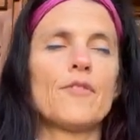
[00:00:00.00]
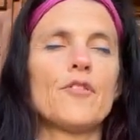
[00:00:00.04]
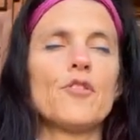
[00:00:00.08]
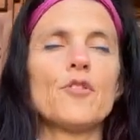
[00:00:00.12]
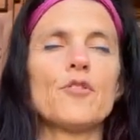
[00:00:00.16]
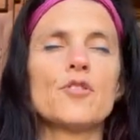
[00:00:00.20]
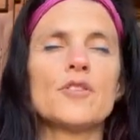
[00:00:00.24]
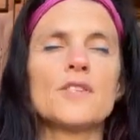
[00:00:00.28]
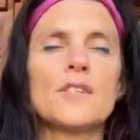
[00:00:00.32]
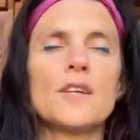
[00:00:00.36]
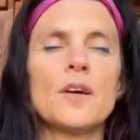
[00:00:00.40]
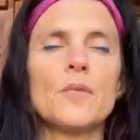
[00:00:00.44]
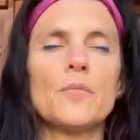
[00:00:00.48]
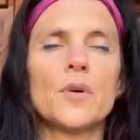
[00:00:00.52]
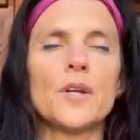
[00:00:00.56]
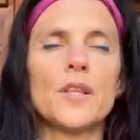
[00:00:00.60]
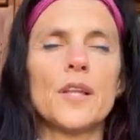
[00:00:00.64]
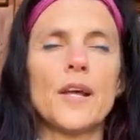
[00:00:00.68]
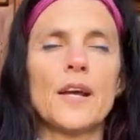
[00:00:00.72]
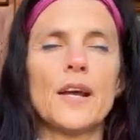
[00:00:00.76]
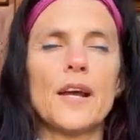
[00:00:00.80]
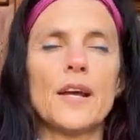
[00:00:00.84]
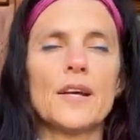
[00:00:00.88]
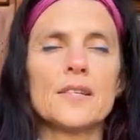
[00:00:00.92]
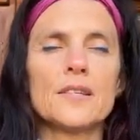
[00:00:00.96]
If you're
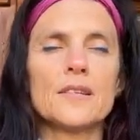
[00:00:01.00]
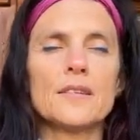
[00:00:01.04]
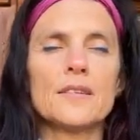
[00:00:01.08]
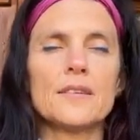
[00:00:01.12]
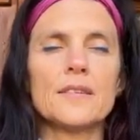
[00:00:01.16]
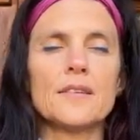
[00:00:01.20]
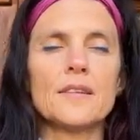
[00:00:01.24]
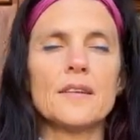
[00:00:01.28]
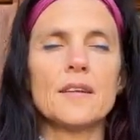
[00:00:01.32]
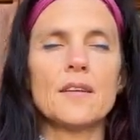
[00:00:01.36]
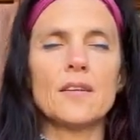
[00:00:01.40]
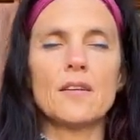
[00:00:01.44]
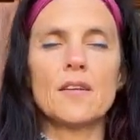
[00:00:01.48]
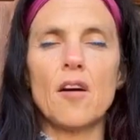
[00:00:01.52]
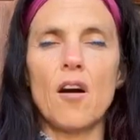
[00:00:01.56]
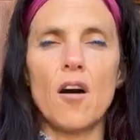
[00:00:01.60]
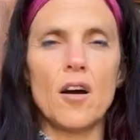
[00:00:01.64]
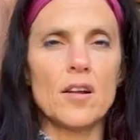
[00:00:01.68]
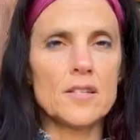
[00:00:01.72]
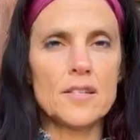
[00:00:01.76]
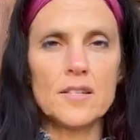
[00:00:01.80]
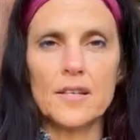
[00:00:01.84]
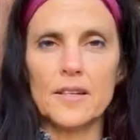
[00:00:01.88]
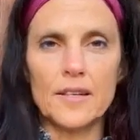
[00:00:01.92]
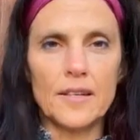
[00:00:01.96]
someone that has
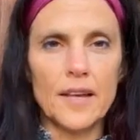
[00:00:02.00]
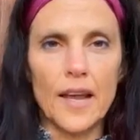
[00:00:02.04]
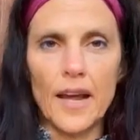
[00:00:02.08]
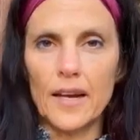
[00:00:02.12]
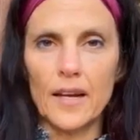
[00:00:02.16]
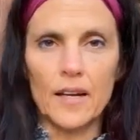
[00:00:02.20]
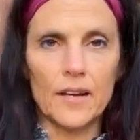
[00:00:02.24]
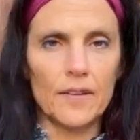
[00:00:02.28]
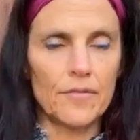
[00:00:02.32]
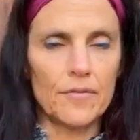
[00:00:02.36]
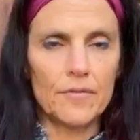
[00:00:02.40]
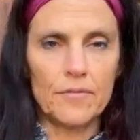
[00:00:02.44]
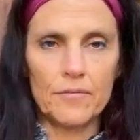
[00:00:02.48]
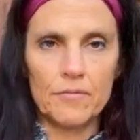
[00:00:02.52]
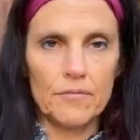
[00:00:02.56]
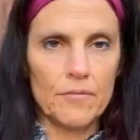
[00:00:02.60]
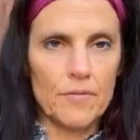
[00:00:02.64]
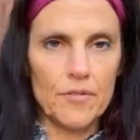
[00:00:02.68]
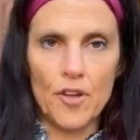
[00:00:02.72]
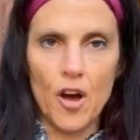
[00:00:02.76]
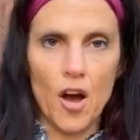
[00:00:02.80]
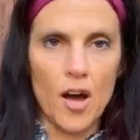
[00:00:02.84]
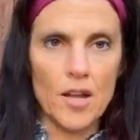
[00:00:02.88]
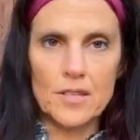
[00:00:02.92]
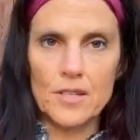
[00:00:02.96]
constant negative
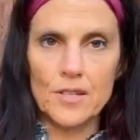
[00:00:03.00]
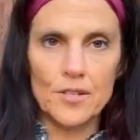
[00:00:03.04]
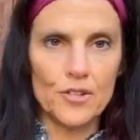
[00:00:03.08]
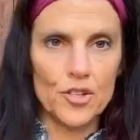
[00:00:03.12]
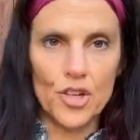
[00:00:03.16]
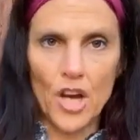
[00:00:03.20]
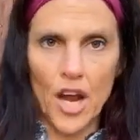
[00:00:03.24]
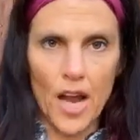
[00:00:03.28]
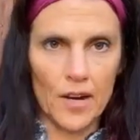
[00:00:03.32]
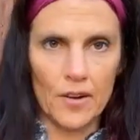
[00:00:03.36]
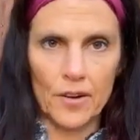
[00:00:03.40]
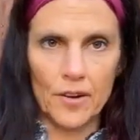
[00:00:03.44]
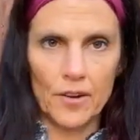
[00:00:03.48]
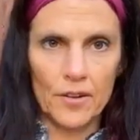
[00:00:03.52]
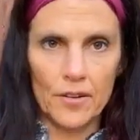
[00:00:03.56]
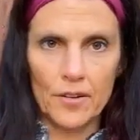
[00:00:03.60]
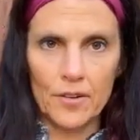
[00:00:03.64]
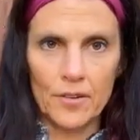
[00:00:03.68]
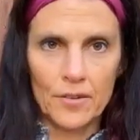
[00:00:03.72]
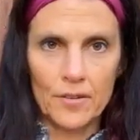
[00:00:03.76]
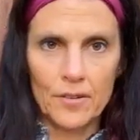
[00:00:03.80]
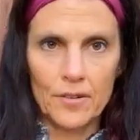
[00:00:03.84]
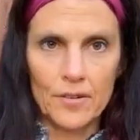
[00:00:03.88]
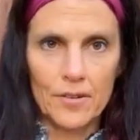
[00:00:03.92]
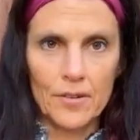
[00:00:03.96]
thoughts and
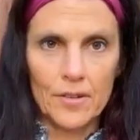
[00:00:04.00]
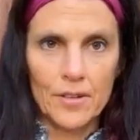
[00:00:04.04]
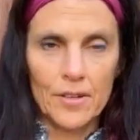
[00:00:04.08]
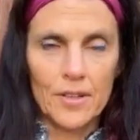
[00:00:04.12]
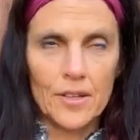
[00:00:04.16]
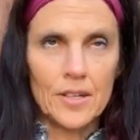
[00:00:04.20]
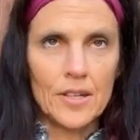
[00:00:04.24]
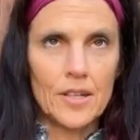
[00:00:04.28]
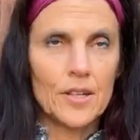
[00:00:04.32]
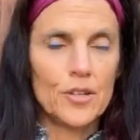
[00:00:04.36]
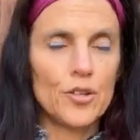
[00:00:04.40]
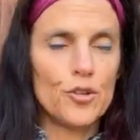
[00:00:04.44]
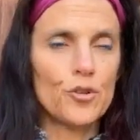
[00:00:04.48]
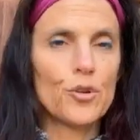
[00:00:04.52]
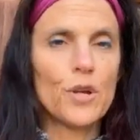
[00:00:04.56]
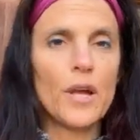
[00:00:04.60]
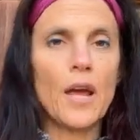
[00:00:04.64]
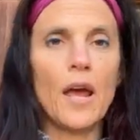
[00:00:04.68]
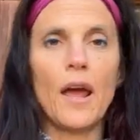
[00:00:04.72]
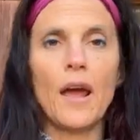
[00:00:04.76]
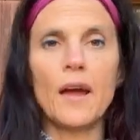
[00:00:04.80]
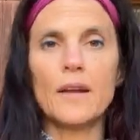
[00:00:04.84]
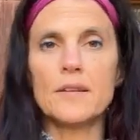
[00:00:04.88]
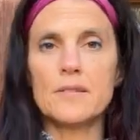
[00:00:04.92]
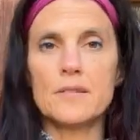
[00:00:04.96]
chatter, you
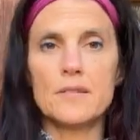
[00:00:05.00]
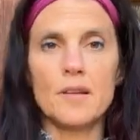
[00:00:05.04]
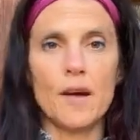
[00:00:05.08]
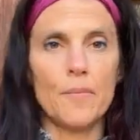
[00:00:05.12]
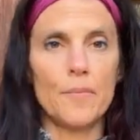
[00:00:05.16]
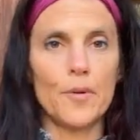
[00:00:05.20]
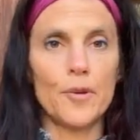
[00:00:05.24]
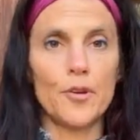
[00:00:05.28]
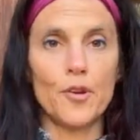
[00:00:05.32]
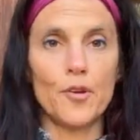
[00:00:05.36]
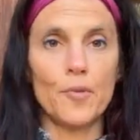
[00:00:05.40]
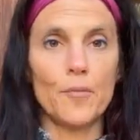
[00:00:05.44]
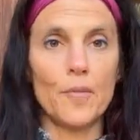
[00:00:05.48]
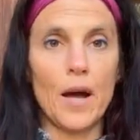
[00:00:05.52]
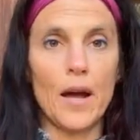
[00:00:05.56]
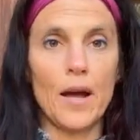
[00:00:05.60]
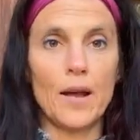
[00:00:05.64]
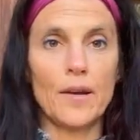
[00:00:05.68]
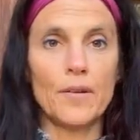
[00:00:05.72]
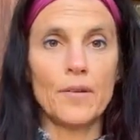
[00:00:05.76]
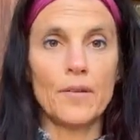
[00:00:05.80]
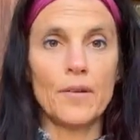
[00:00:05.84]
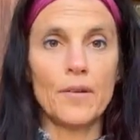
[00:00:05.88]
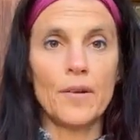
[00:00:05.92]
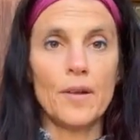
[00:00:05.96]
can't stop it in your
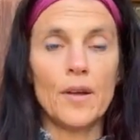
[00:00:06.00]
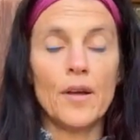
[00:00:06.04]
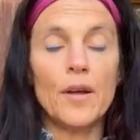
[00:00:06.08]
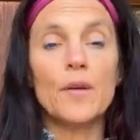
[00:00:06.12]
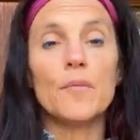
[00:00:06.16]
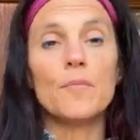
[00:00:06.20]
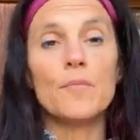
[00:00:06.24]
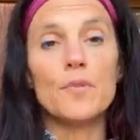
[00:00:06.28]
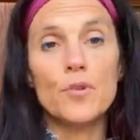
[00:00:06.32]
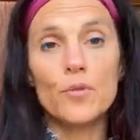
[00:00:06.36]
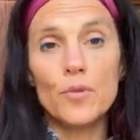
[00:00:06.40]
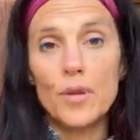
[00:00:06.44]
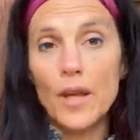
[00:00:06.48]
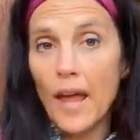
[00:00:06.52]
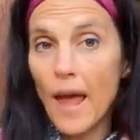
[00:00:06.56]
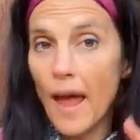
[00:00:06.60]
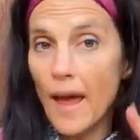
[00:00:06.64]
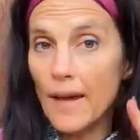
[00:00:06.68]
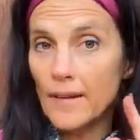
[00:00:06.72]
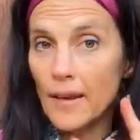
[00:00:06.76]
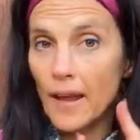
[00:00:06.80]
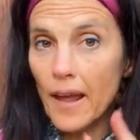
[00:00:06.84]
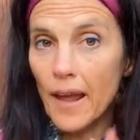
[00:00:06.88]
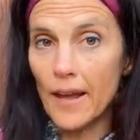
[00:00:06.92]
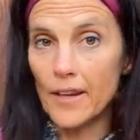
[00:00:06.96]
mind. You
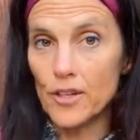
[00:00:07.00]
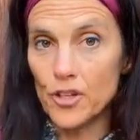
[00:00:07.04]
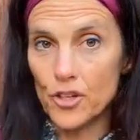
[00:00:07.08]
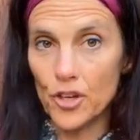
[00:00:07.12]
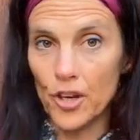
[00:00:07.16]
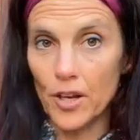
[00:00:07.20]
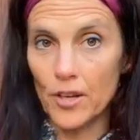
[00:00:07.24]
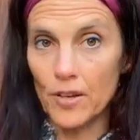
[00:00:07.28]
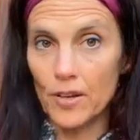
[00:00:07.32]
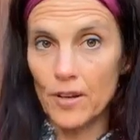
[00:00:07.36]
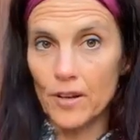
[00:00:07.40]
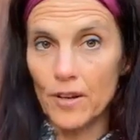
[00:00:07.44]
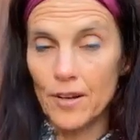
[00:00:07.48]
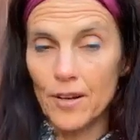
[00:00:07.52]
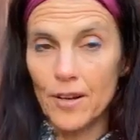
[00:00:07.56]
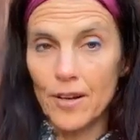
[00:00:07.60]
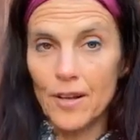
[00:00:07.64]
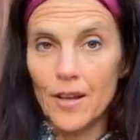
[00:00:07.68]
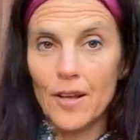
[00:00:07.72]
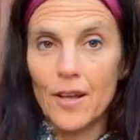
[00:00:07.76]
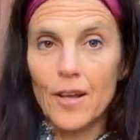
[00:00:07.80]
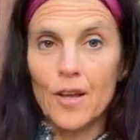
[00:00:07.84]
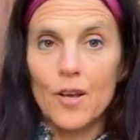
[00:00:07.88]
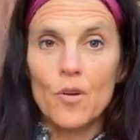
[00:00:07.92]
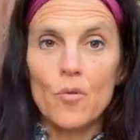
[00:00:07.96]
can catch it
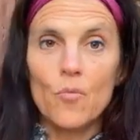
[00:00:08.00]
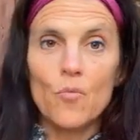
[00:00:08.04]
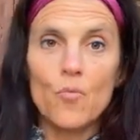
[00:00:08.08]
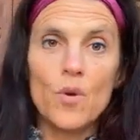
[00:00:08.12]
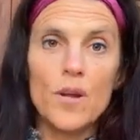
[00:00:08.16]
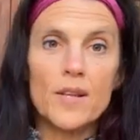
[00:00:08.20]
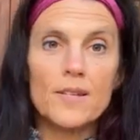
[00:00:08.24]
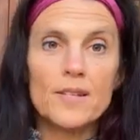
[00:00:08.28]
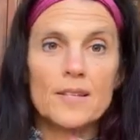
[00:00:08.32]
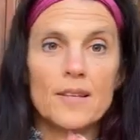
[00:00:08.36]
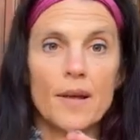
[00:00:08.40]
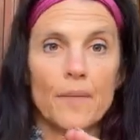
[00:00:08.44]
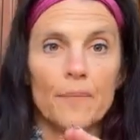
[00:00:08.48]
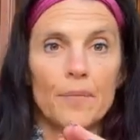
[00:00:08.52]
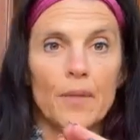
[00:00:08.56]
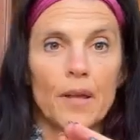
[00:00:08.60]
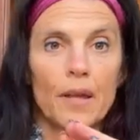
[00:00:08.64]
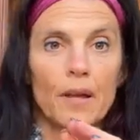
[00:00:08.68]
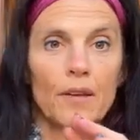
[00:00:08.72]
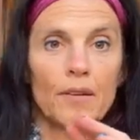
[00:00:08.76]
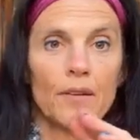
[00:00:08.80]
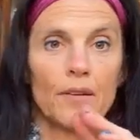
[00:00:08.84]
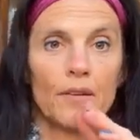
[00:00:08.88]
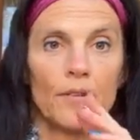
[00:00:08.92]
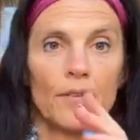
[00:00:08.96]
with
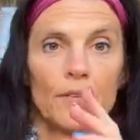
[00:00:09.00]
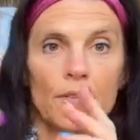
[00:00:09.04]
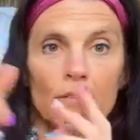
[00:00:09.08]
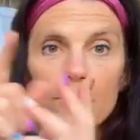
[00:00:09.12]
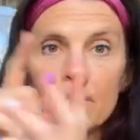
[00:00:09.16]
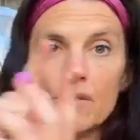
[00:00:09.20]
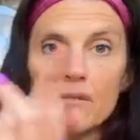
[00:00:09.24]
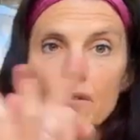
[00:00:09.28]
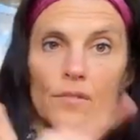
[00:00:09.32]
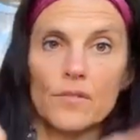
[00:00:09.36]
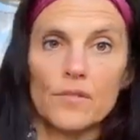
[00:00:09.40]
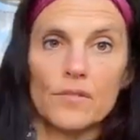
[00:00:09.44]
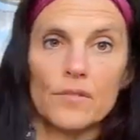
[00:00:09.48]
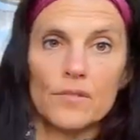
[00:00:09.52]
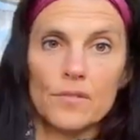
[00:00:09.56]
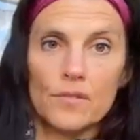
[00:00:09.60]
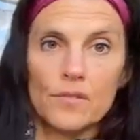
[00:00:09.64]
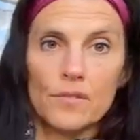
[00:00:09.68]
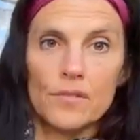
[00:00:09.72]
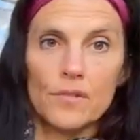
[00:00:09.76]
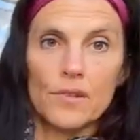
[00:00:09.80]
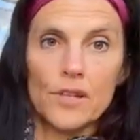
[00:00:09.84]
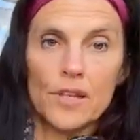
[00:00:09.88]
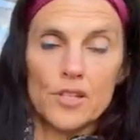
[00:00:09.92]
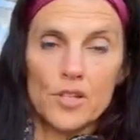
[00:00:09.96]
something
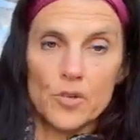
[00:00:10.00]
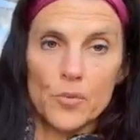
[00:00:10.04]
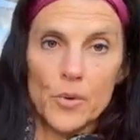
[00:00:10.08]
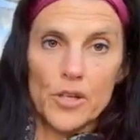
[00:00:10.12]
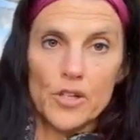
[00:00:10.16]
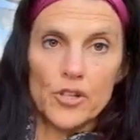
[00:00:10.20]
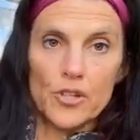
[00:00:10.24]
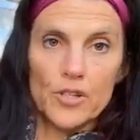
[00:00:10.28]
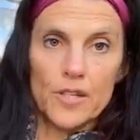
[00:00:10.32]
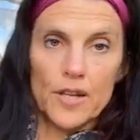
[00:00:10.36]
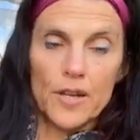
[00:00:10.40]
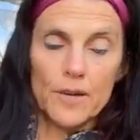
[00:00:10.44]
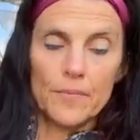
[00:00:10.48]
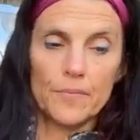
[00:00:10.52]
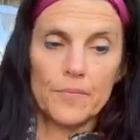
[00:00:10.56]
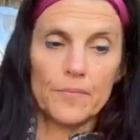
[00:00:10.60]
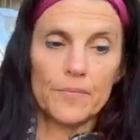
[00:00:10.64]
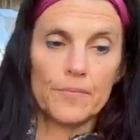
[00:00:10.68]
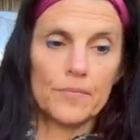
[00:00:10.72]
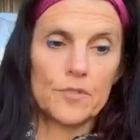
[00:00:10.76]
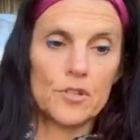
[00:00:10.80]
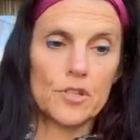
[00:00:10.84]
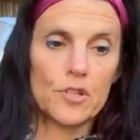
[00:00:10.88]
that switches it.